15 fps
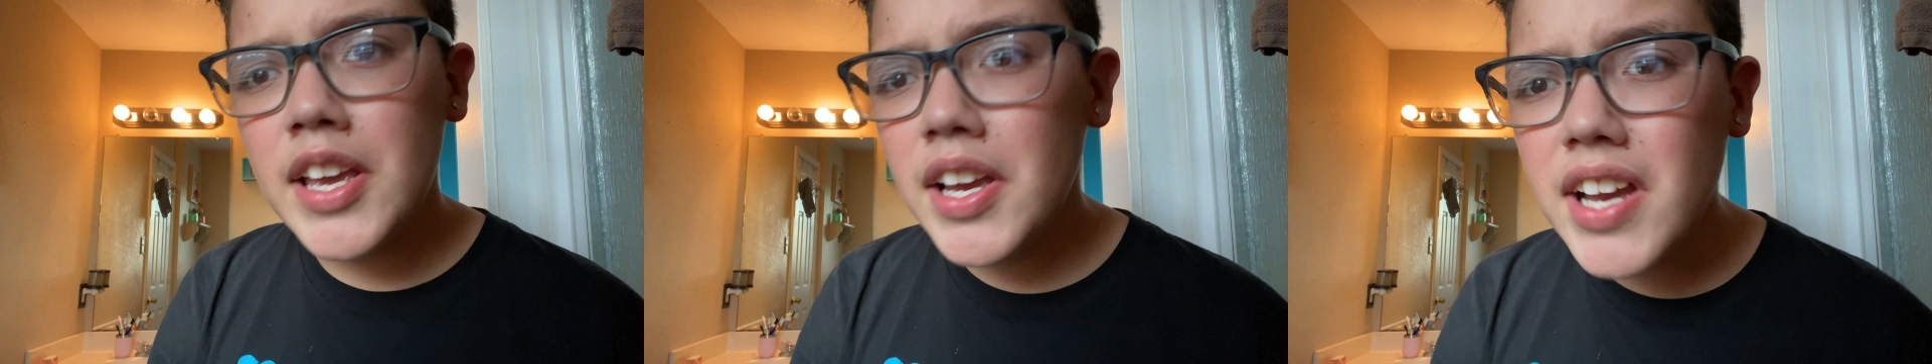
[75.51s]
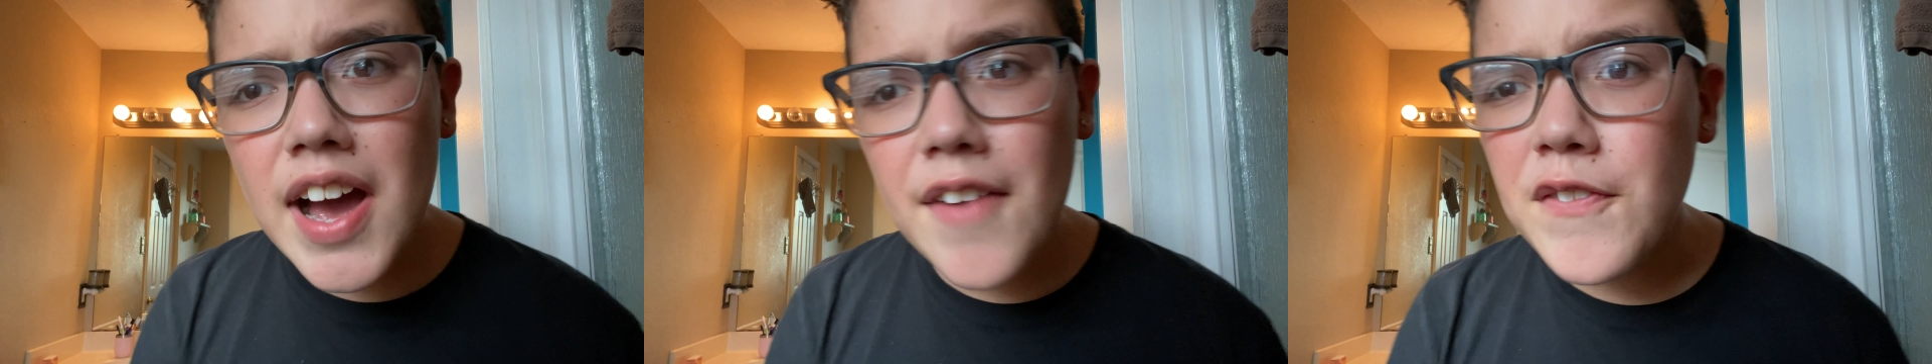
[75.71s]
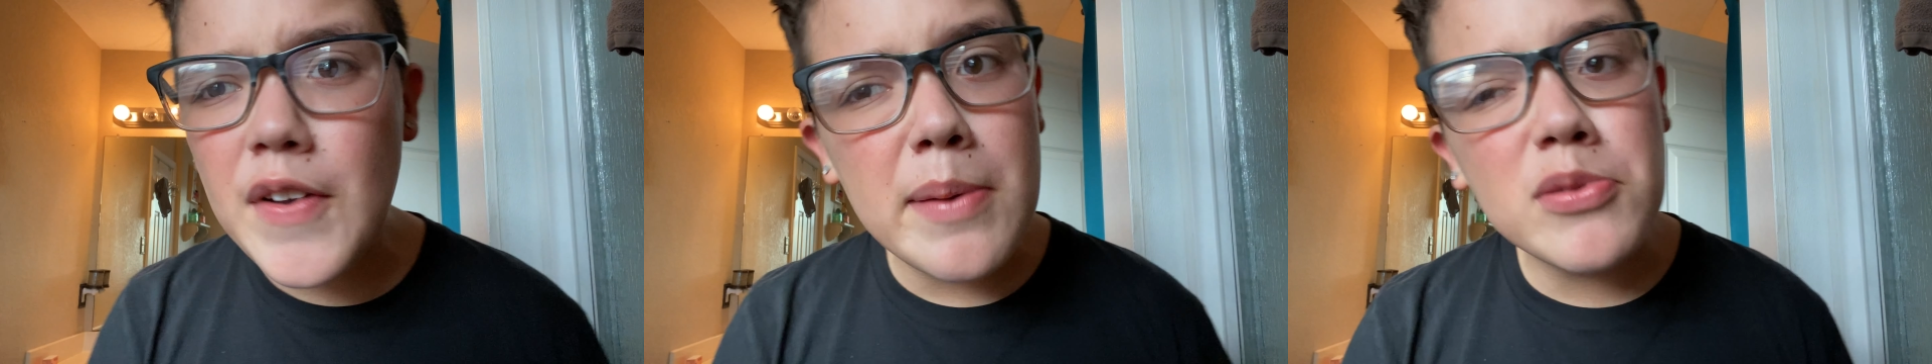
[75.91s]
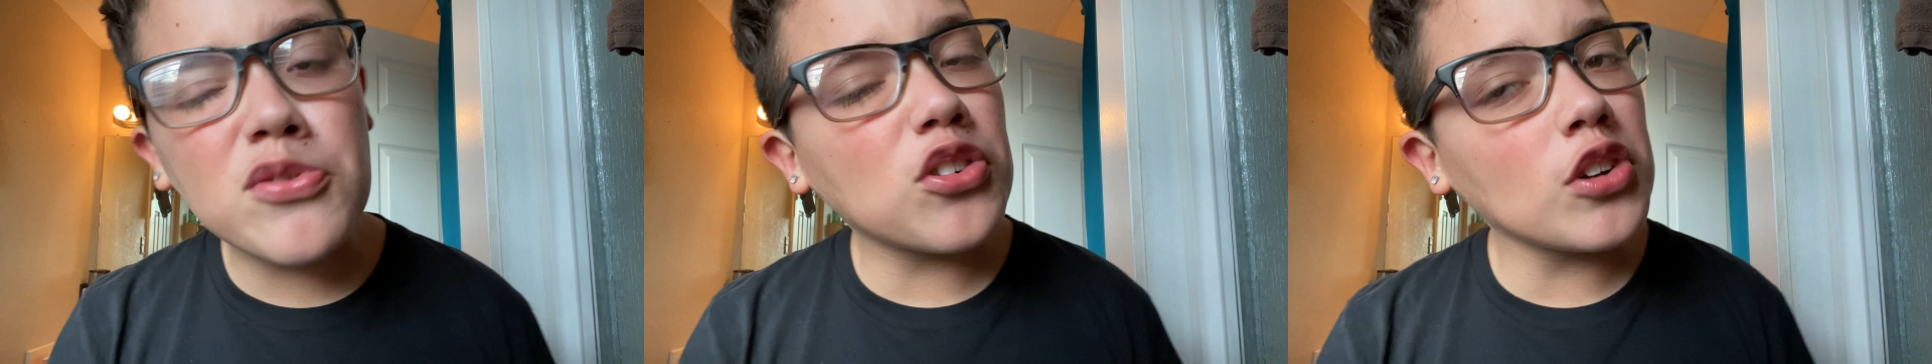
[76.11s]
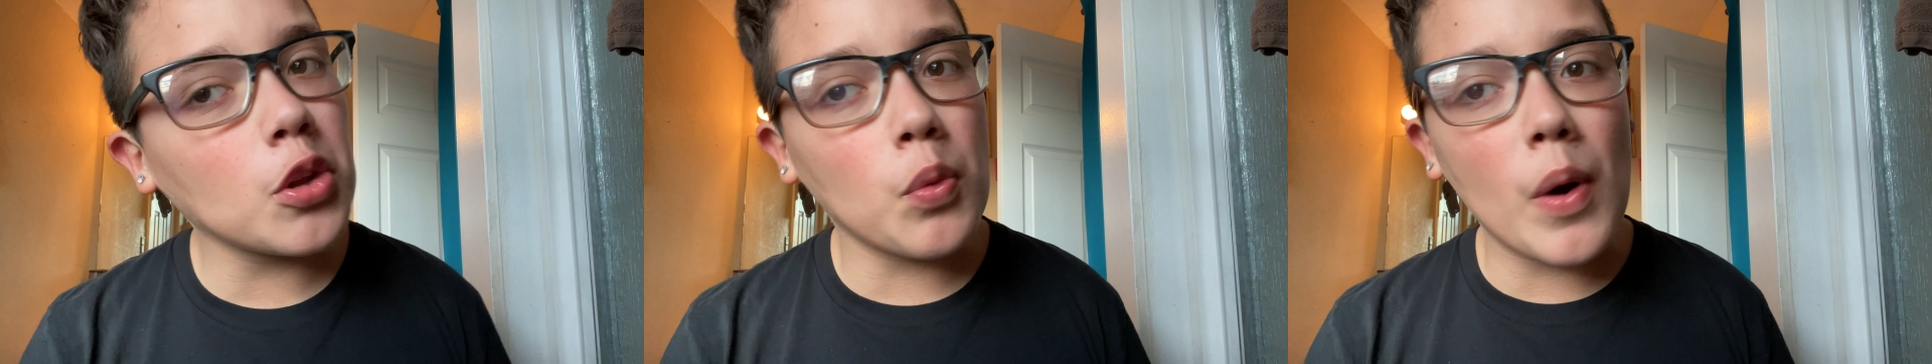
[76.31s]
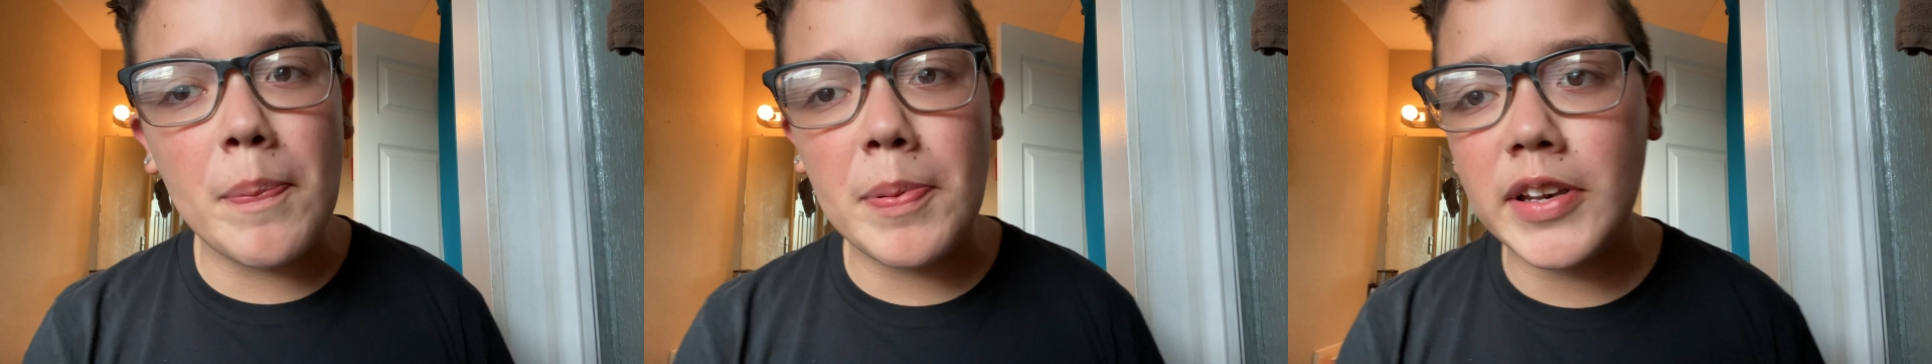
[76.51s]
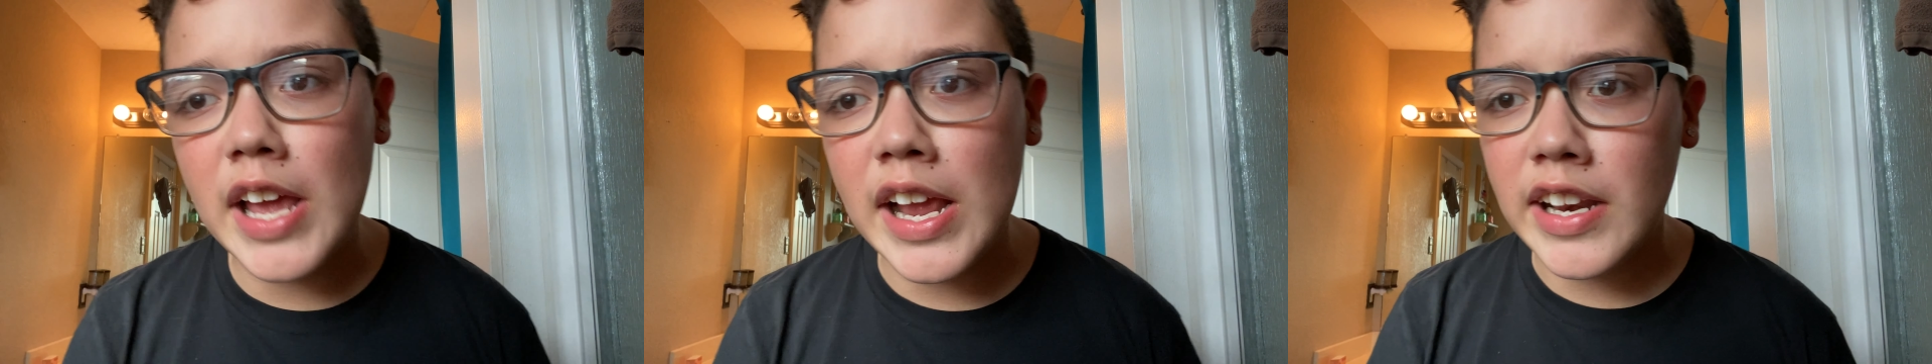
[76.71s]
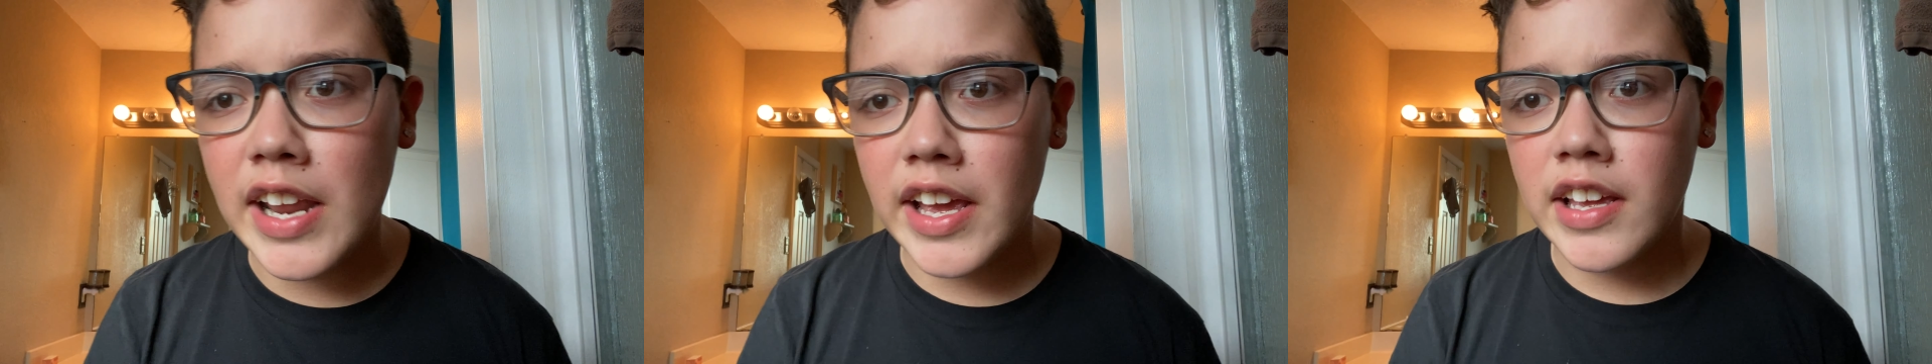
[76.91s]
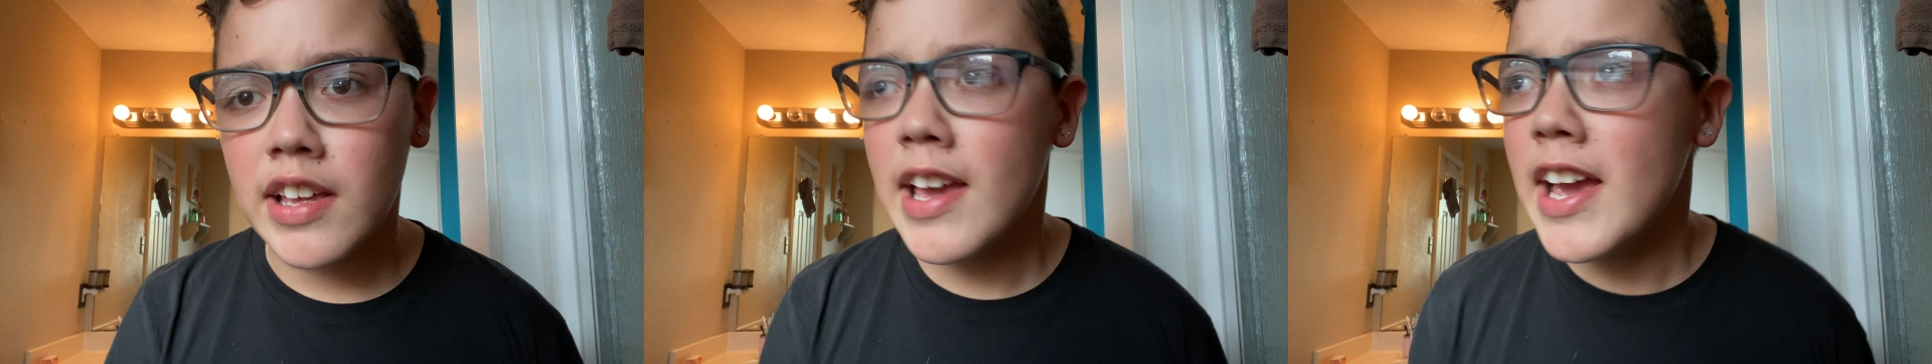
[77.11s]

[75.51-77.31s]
got famous for the whipping Nene.